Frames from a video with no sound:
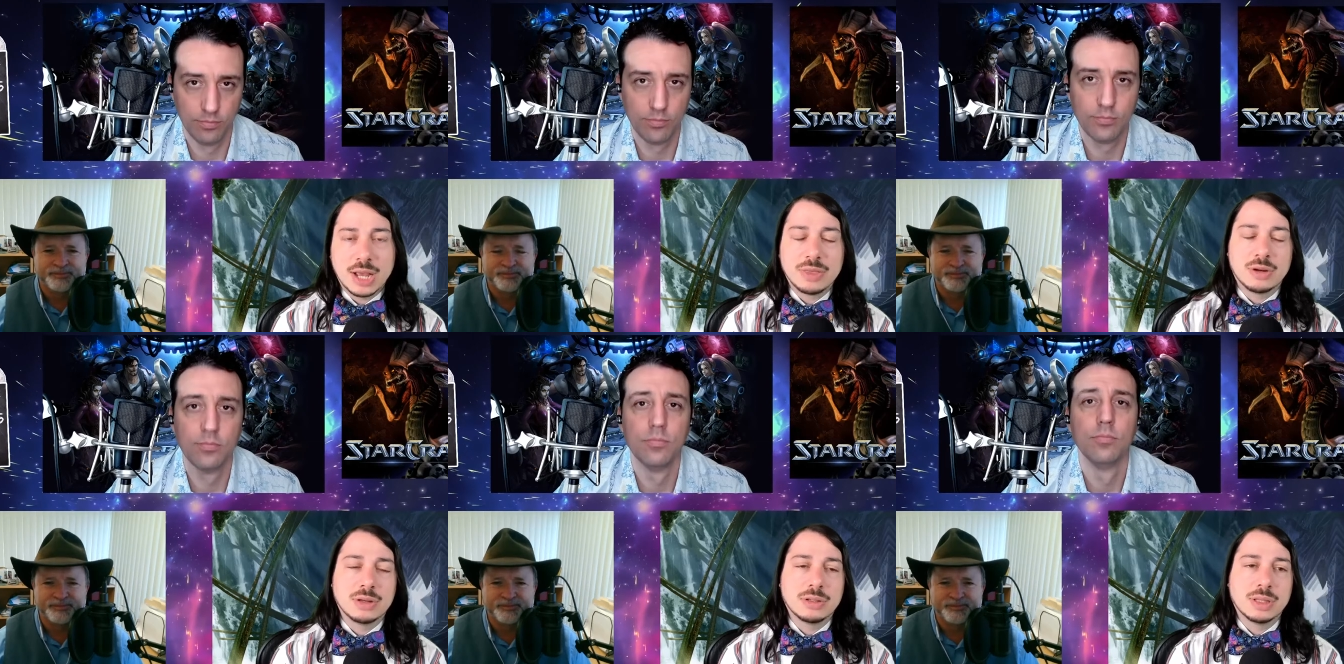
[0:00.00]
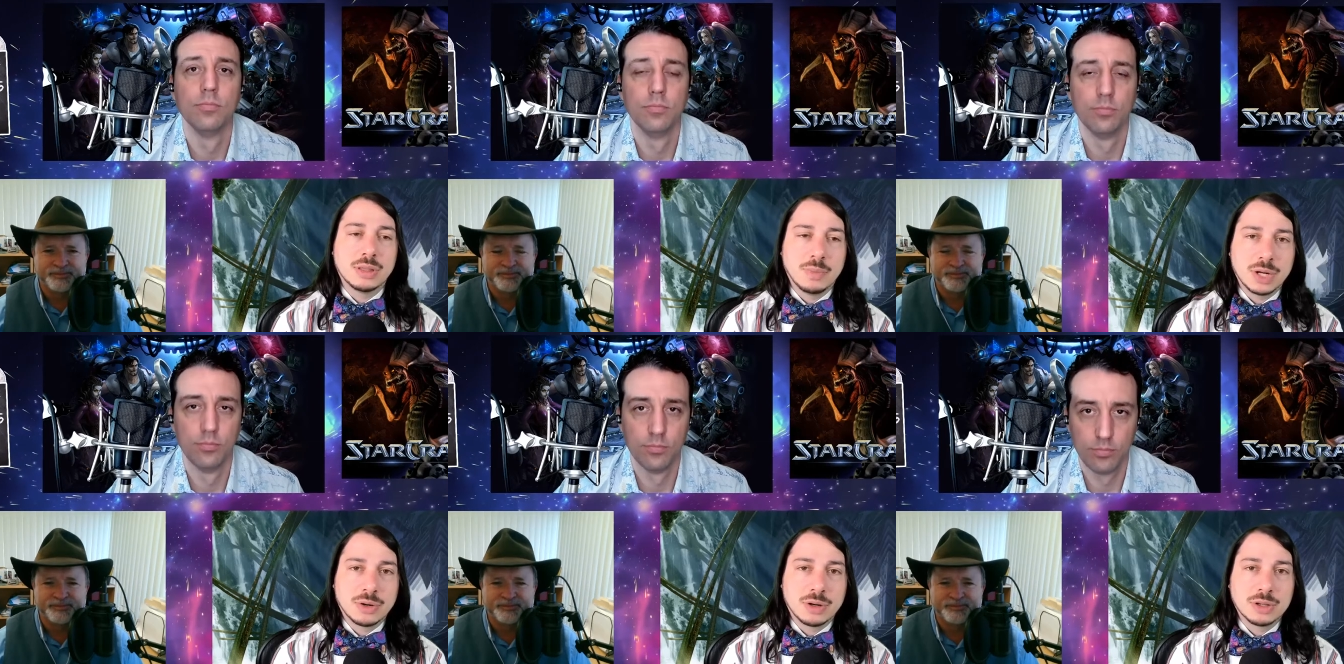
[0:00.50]
Speaker 1: and they're using the
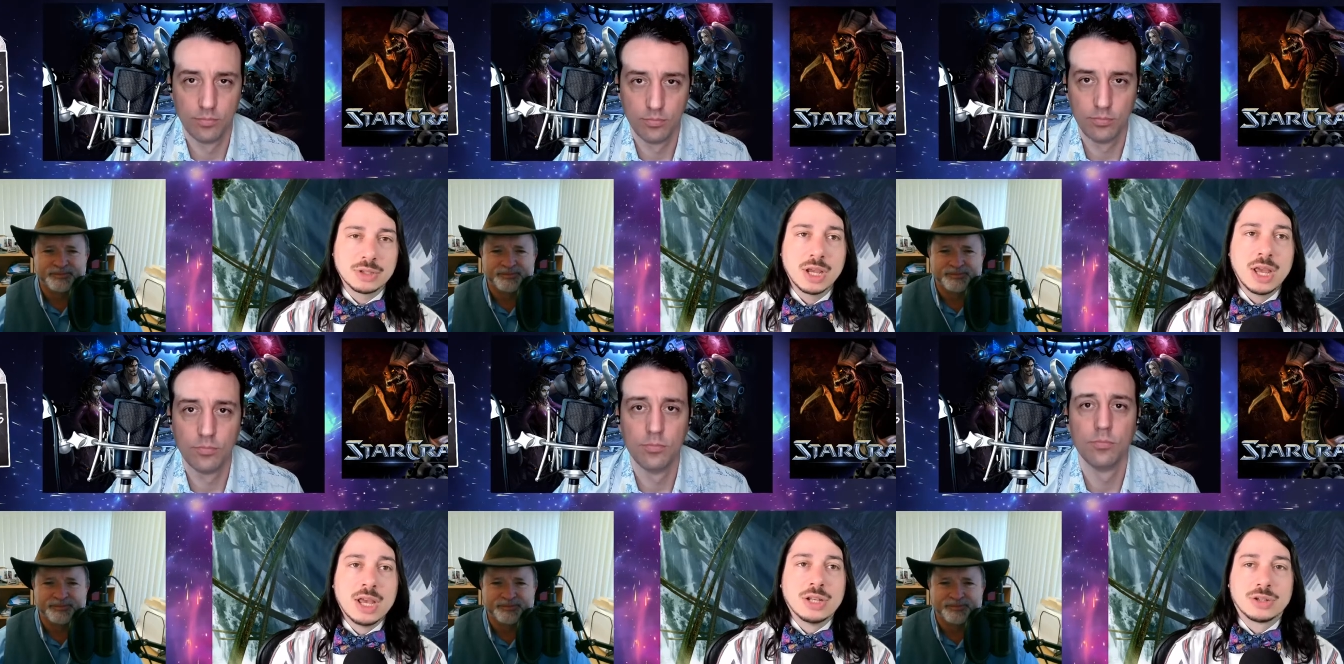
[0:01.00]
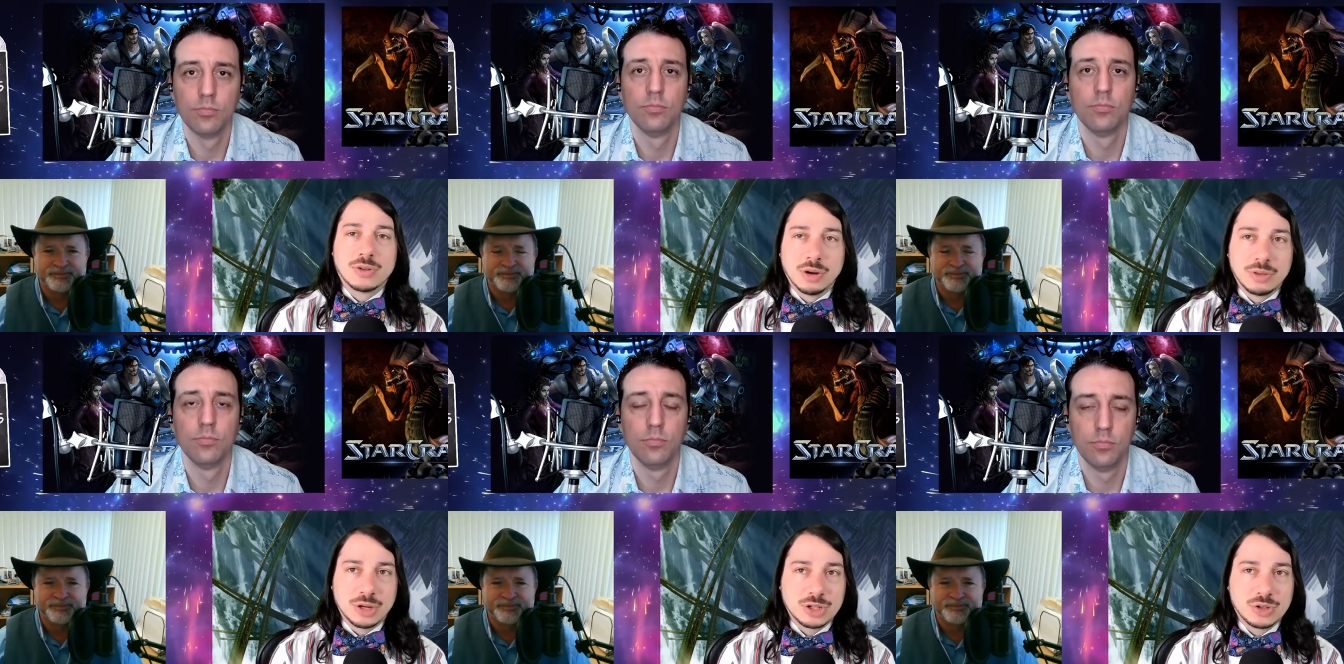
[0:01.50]
minerals to
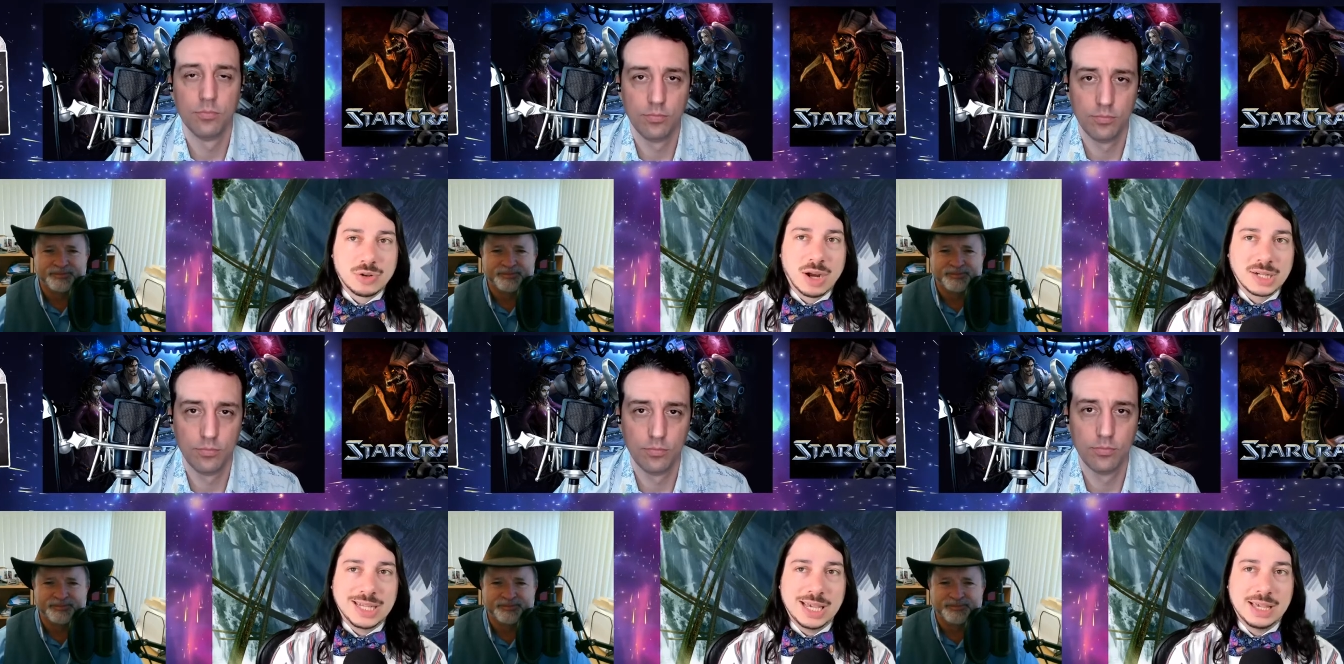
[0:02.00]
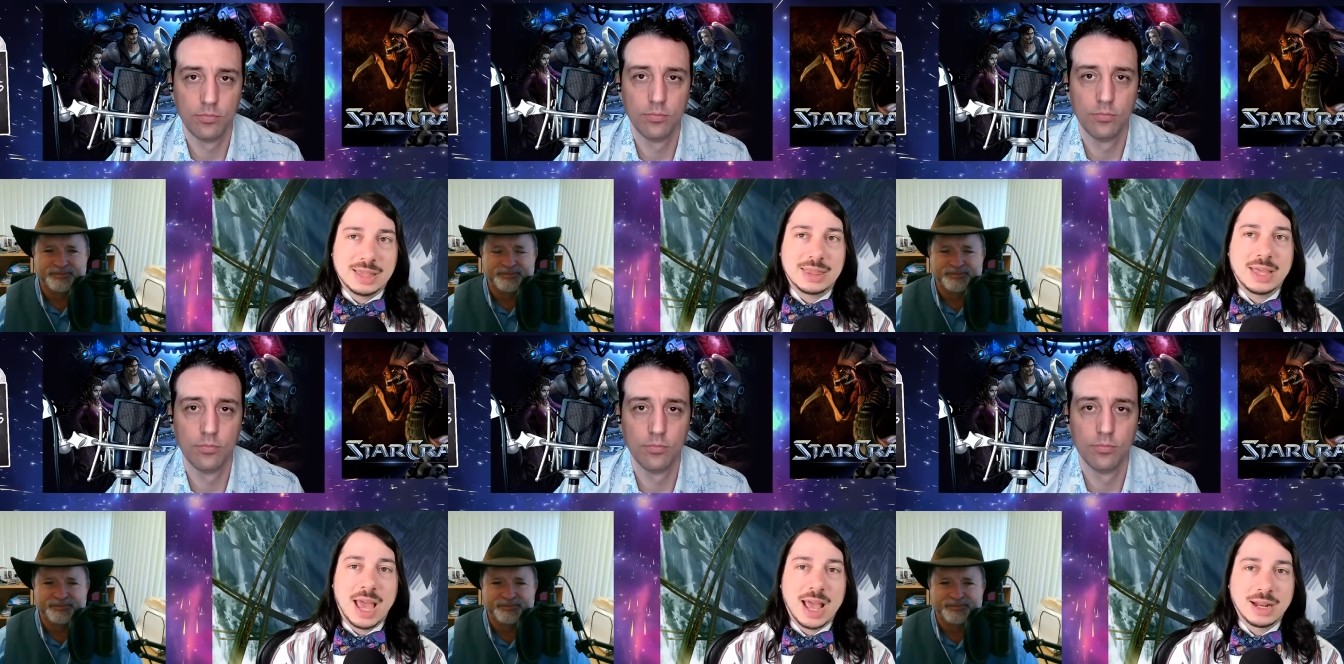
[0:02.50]
grow their strong
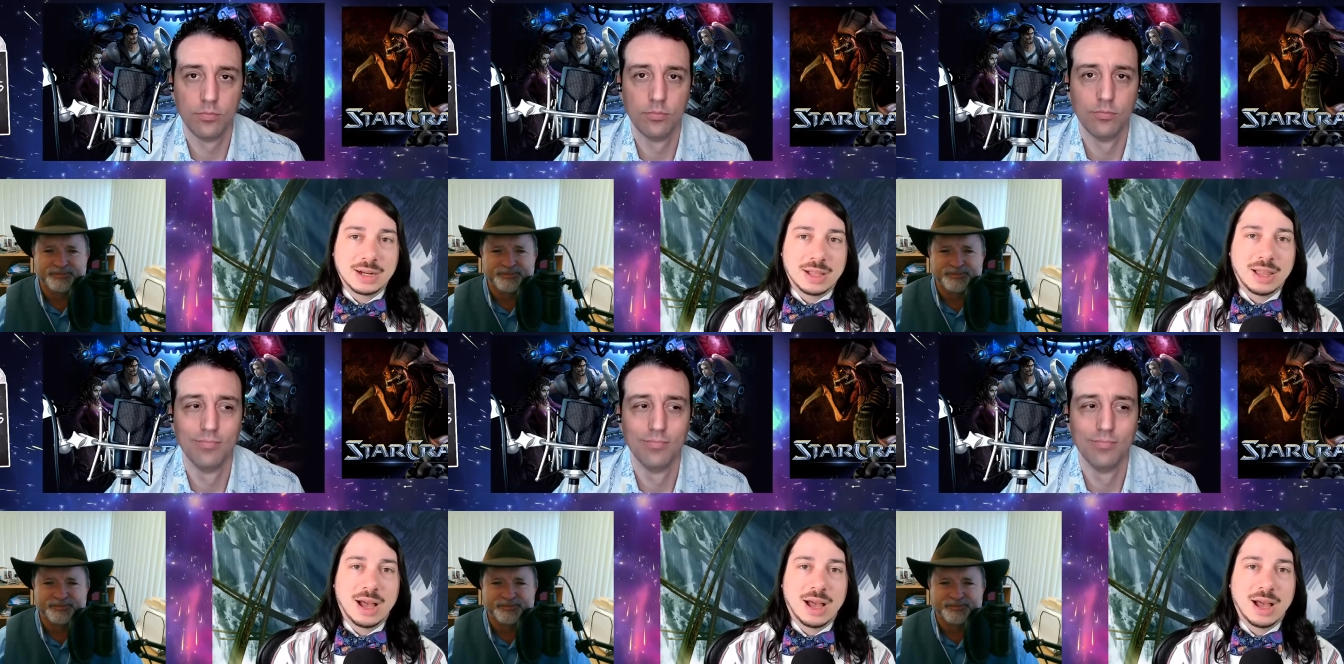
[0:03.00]
teeth and